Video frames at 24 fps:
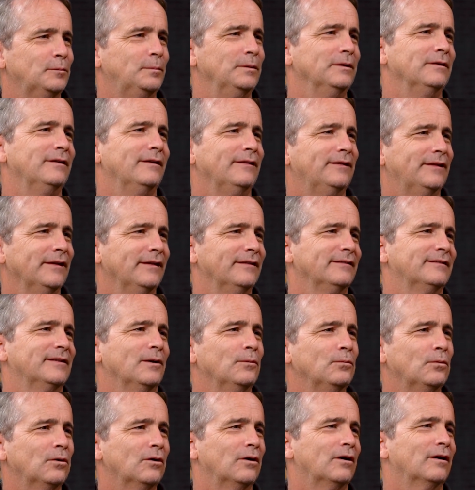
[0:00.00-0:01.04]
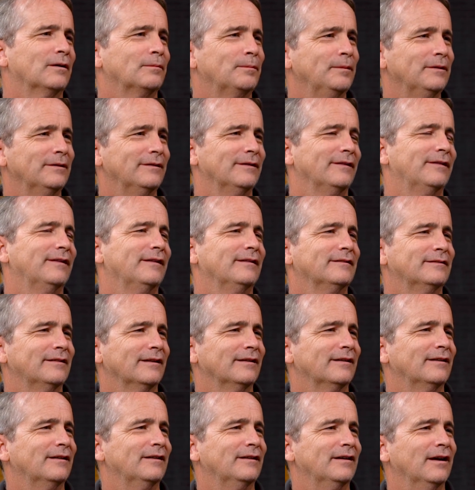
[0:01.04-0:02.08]
building things that work, building things
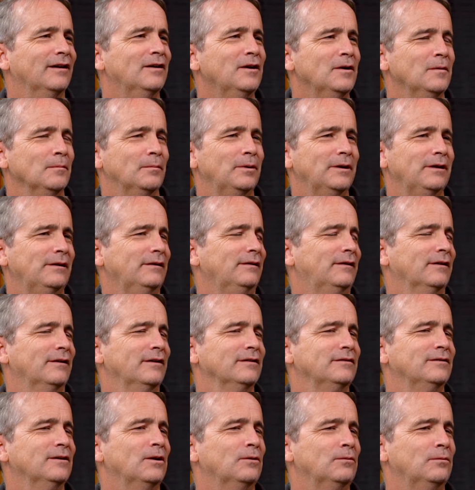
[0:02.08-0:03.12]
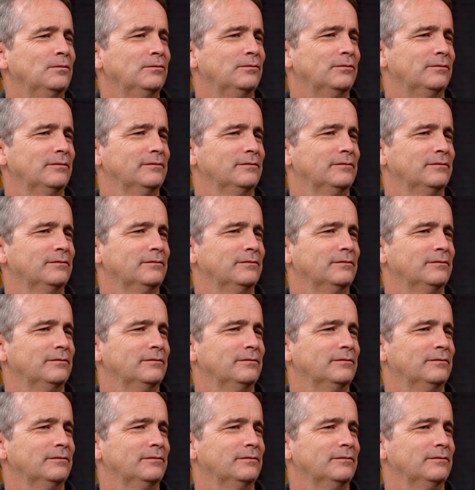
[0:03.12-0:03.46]
that go. But there is no